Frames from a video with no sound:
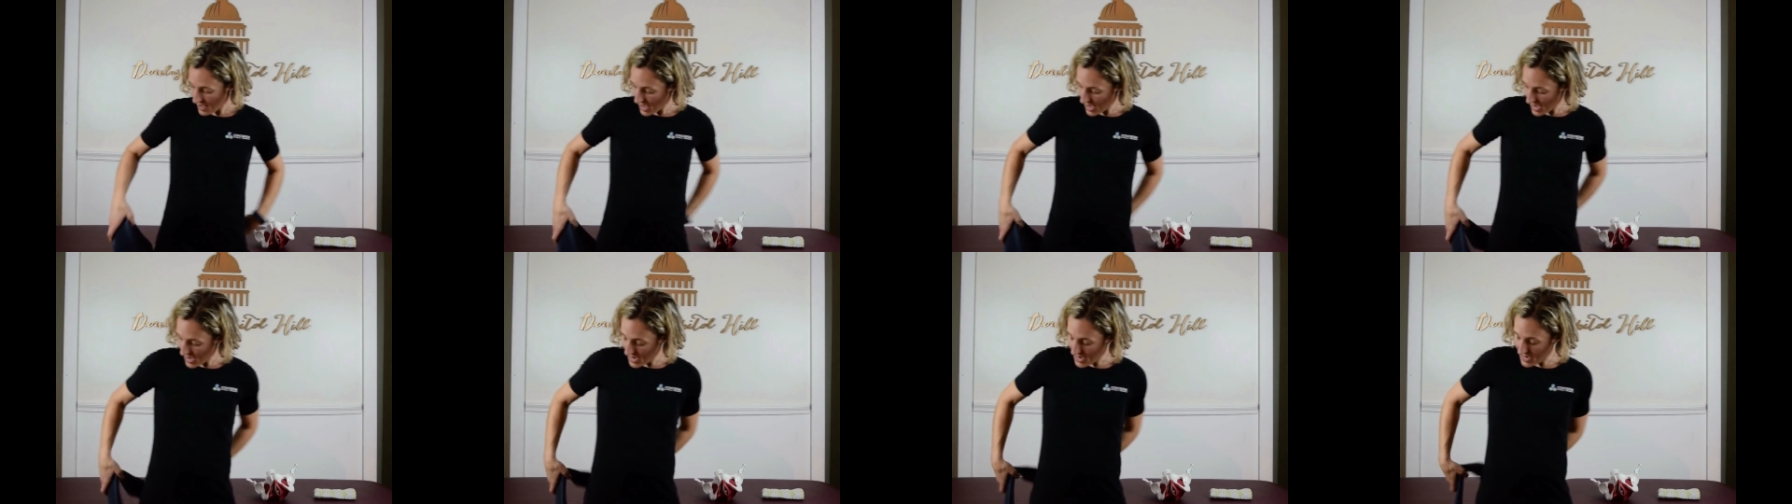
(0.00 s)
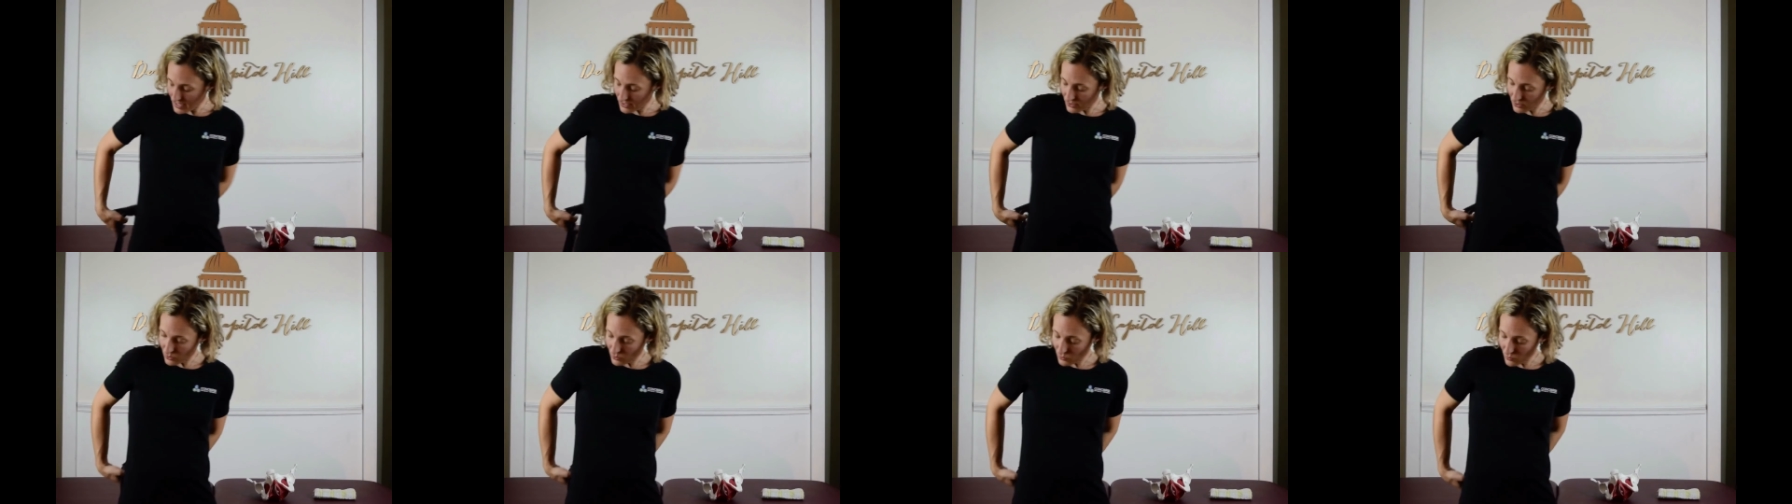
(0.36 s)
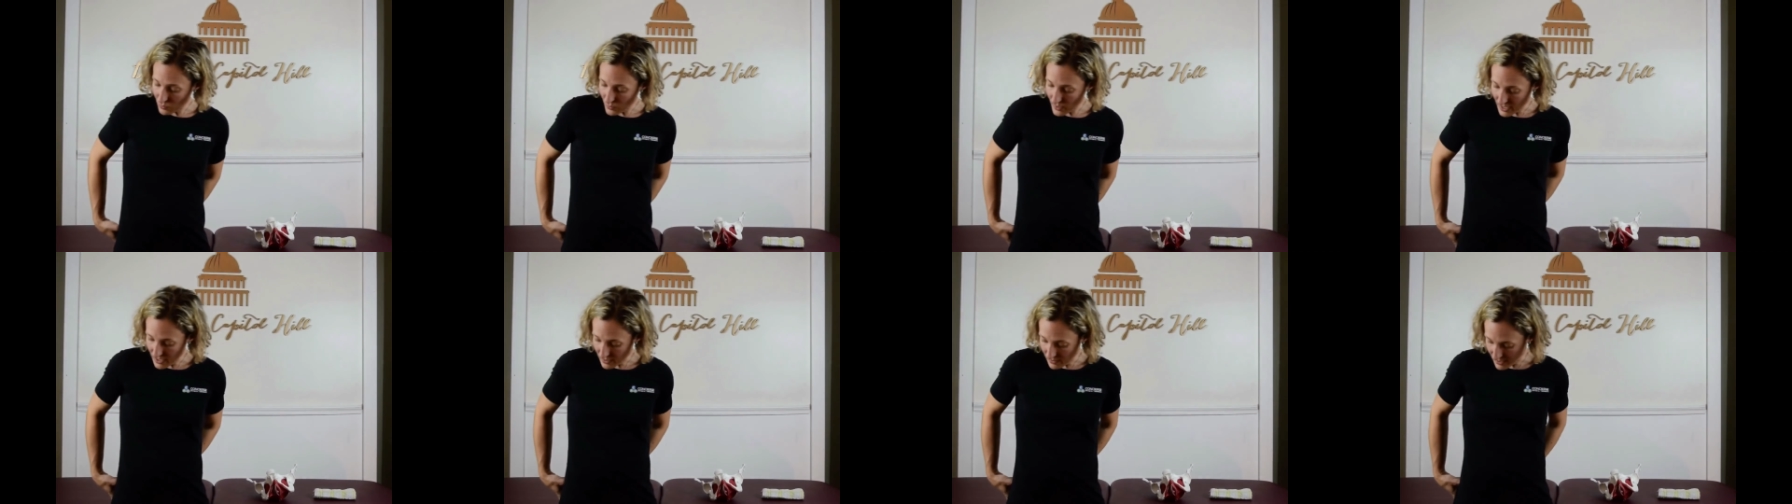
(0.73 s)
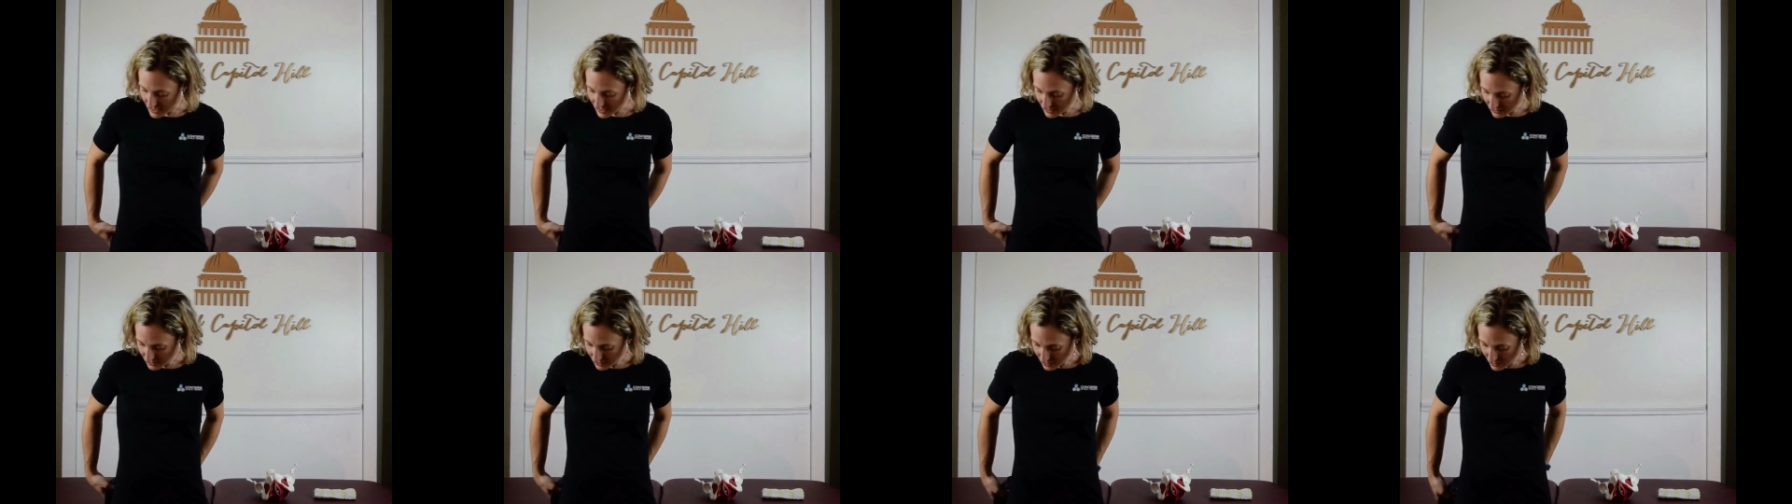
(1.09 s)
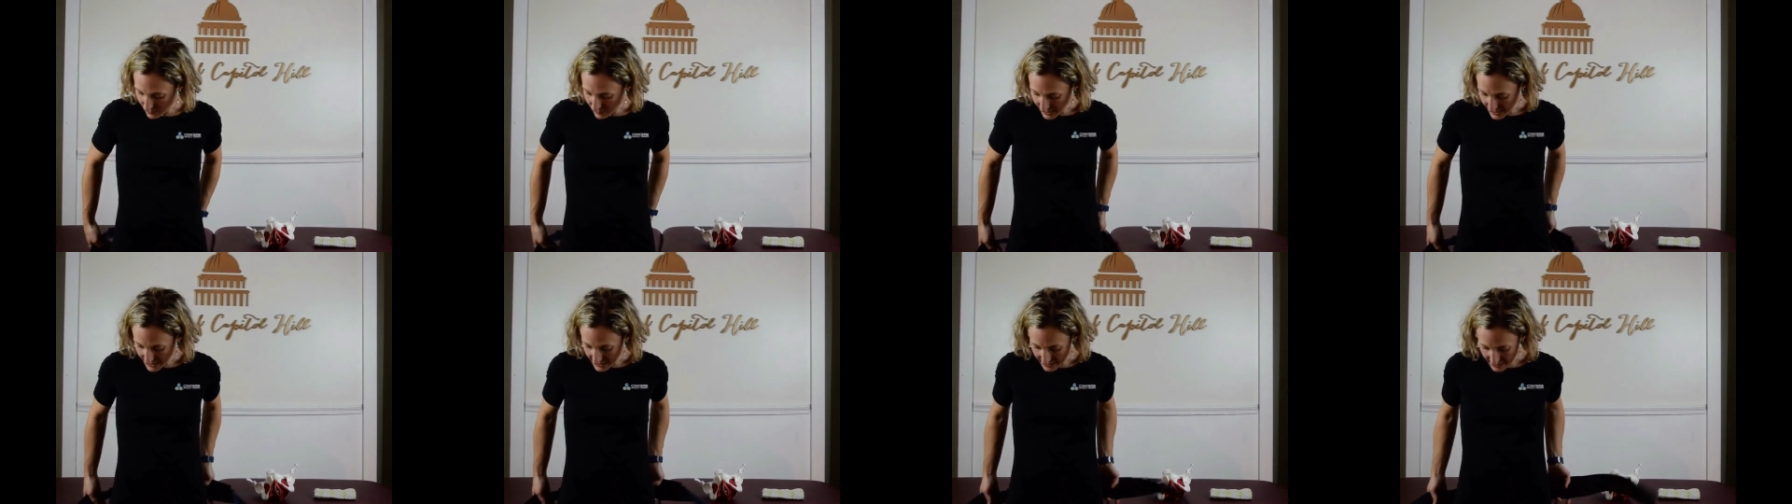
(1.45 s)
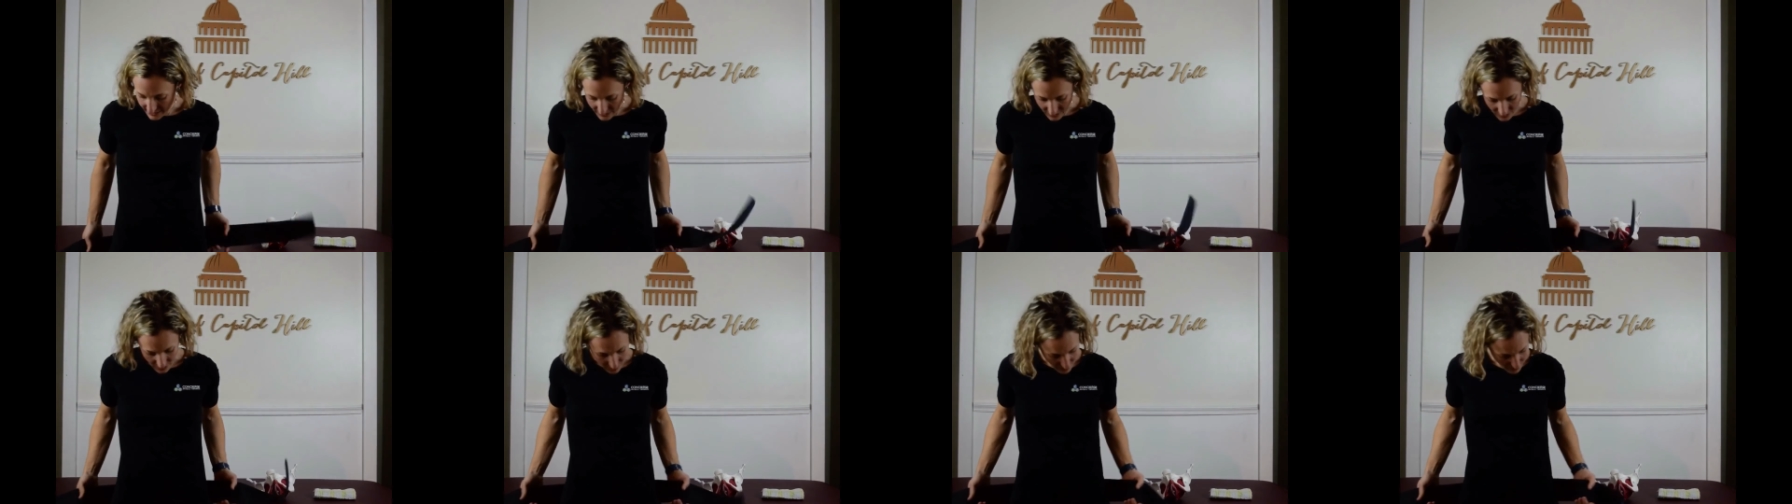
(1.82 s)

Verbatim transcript: And to wear it, you place it just